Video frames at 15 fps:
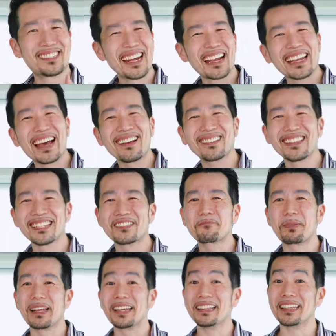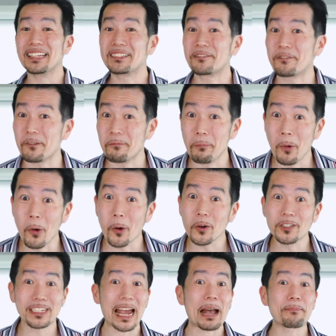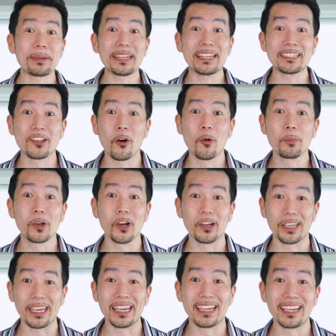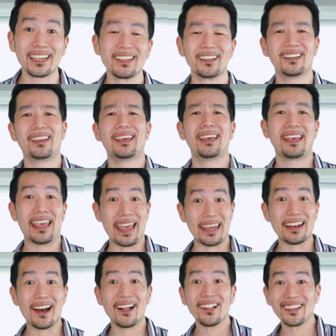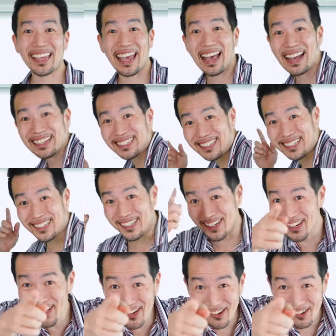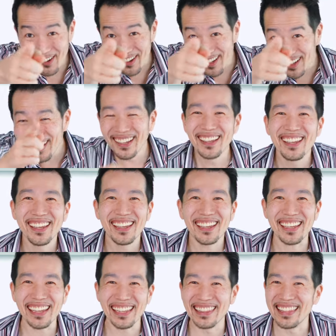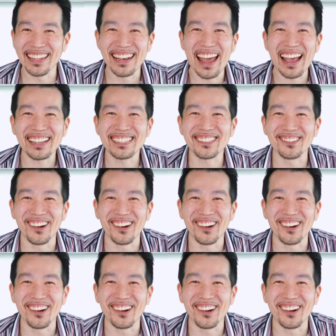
check out this playlist for more Japanese home cooking. And I'll catch you in the next